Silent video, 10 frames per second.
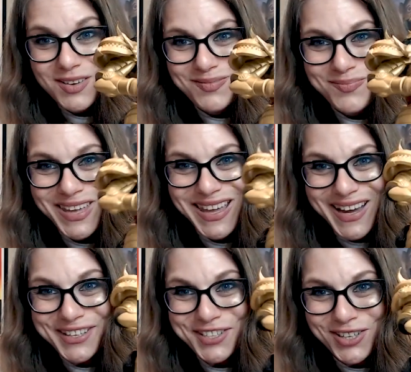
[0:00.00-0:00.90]
me
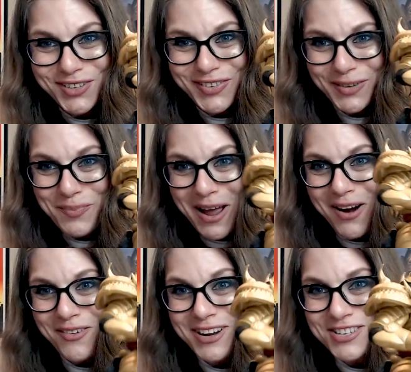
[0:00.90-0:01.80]
gush over
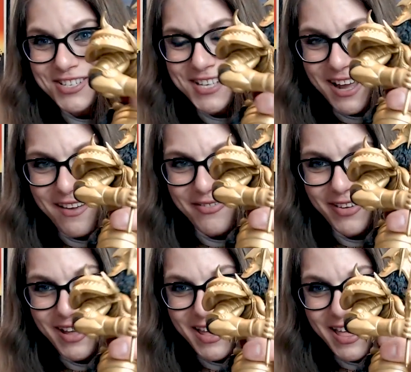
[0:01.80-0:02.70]
Power Ranger stuff,
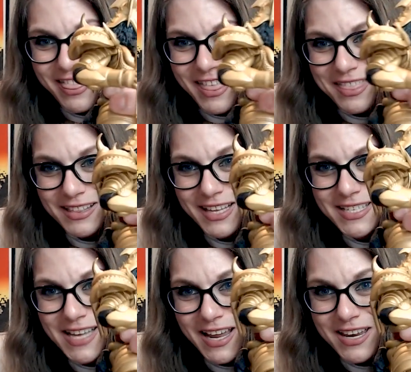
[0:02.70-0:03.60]
then the
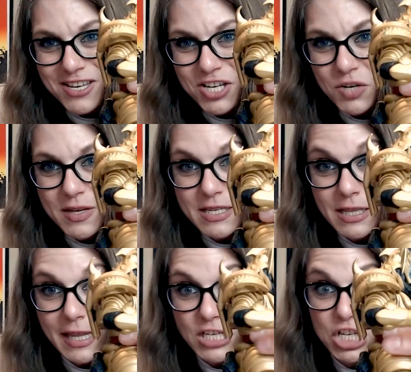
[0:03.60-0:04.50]
least I can do is
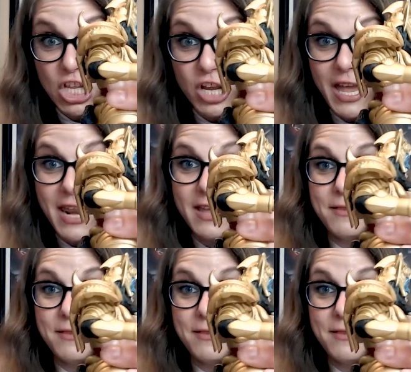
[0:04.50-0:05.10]
let you look at